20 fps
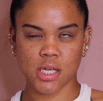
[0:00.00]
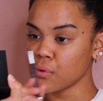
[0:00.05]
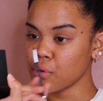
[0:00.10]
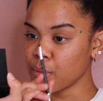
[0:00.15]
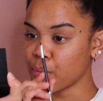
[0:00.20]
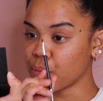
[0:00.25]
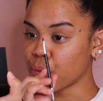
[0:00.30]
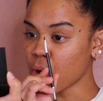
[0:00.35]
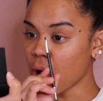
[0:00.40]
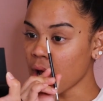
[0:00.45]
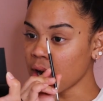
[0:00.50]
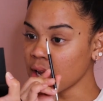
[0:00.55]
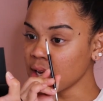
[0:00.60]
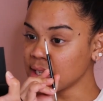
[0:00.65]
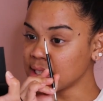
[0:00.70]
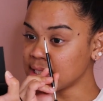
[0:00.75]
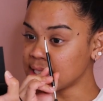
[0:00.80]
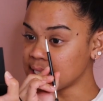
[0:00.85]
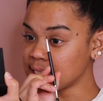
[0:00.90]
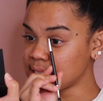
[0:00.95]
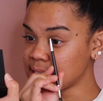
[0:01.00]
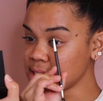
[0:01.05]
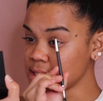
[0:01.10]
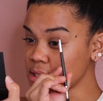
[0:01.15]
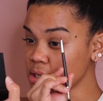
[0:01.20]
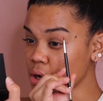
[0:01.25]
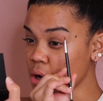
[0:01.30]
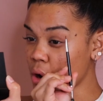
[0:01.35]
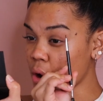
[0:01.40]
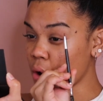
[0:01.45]
the product
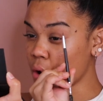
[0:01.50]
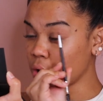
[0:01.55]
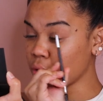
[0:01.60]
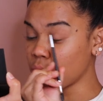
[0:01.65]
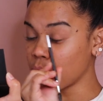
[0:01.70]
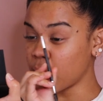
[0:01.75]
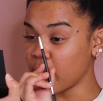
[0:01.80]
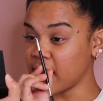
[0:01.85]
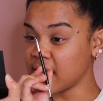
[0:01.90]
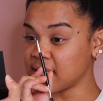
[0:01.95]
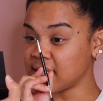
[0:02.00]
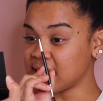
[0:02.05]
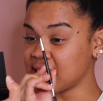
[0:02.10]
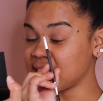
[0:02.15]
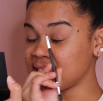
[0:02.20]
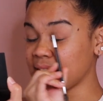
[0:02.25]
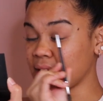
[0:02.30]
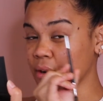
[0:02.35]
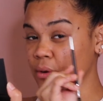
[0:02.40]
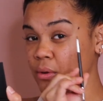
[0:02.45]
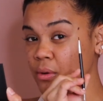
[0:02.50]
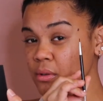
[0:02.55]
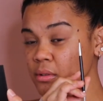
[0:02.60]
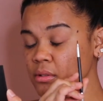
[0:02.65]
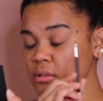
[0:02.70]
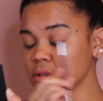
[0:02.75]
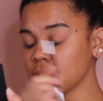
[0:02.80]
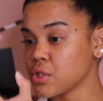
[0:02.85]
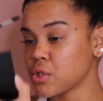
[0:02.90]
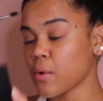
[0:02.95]
doesn't all the way
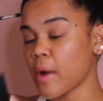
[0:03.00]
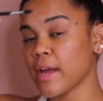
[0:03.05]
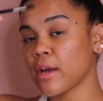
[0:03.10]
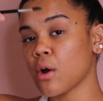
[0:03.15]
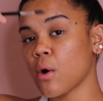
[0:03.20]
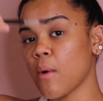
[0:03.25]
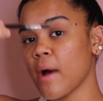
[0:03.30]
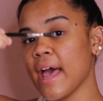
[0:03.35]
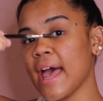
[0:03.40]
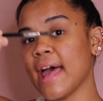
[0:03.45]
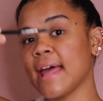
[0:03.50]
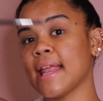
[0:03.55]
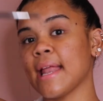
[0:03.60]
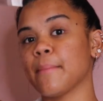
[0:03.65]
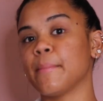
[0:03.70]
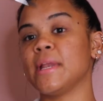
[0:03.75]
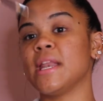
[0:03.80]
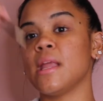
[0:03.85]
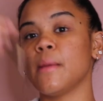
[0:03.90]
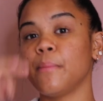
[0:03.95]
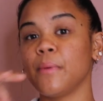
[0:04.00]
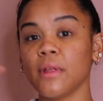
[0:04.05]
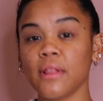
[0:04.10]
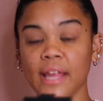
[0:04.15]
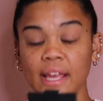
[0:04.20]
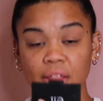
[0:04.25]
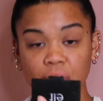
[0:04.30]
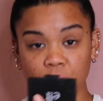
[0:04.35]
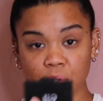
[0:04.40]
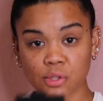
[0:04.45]
settle, so I go ahead and
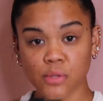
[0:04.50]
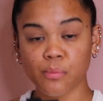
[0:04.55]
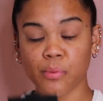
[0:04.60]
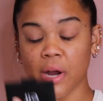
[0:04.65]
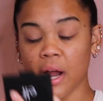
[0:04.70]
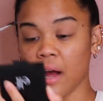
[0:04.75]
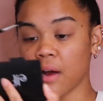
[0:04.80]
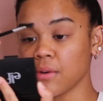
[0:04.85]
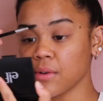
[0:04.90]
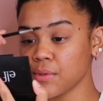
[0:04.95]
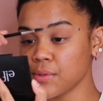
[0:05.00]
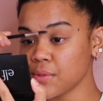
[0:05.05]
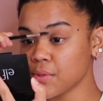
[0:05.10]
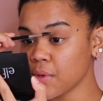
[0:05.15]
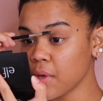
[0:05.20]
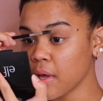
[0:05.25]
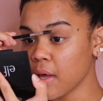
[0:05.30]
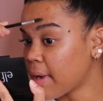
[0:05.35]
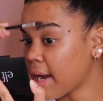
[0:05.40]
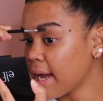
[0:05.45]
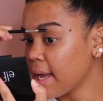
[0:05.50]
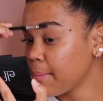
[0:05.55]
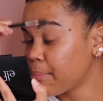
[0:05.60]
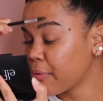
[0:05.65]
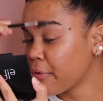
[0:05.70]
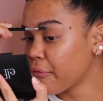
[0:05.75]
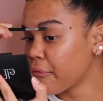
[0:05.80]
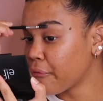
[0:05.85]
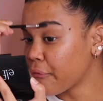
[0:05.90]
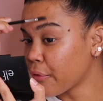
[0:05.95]
manipulate those brows. My
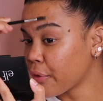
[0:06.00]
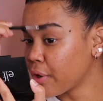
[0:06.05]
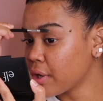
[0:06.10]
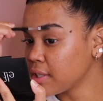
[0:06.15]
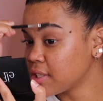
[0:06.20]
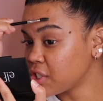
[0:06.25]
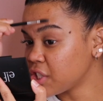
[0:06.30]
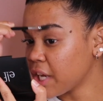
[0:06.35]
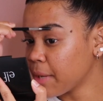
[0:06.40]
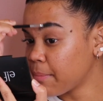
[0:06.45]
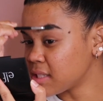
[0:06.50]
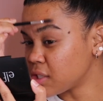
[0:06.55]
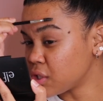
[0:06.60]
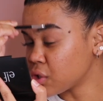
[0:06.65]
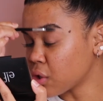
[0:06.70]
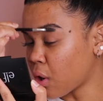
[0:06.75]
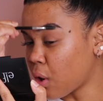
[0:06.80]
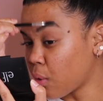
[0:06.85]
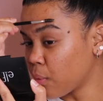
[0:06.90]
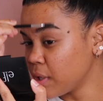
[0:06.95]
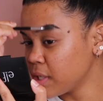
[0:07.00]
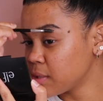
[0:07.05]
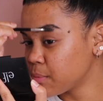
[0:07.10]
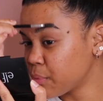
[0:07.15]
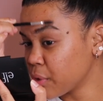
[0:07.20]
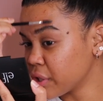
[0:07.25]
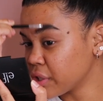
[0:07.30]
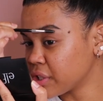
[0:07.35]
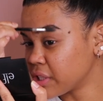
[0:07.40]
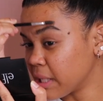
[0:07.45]
preferred shape is to always
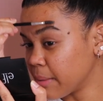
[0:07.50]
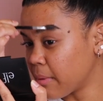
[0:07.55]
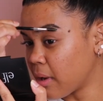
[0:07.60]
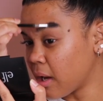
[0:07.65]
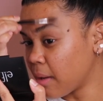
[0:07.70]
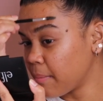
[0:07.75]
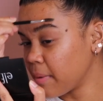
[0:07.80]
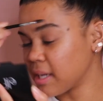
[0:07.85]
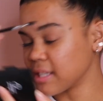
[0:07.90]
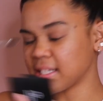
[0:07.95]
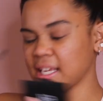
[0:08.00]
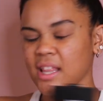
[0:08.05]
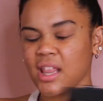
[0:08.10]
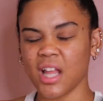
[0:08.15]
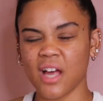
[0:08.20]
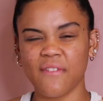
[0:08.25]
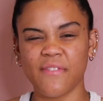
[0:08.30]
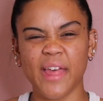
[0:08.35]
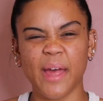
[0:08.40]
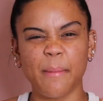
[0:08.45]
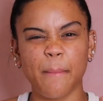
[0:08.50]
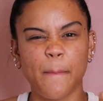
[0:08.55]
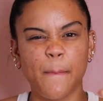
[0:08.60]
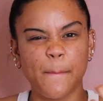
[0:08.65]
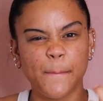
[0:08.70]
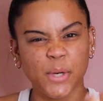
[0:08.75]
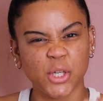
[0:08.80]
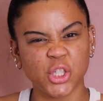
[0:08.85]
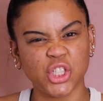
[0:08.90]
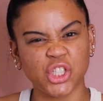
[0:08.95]
brush them up because I love that
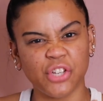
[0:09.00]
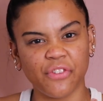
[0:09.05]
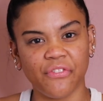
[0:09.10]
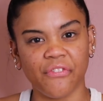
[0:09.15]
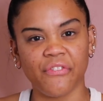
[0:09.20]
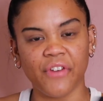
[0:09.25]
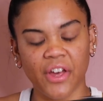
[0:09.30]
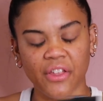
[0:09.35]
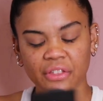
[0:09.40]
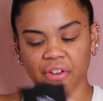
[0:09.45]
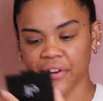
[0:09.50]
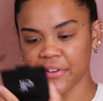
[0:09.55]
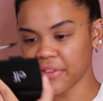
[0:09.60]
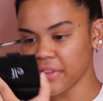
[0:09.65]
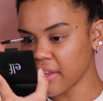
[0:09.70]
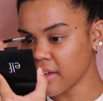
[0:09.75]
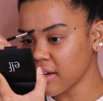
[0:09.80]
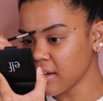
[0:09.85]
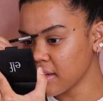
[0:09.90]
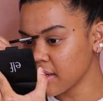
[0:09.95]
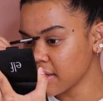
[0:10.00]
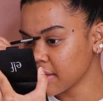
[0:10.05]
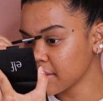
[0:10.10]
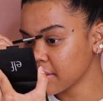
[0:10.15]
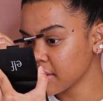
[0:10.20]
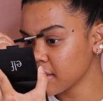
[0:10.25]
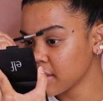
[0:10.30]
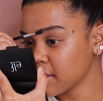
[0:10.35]
bushy feathered look.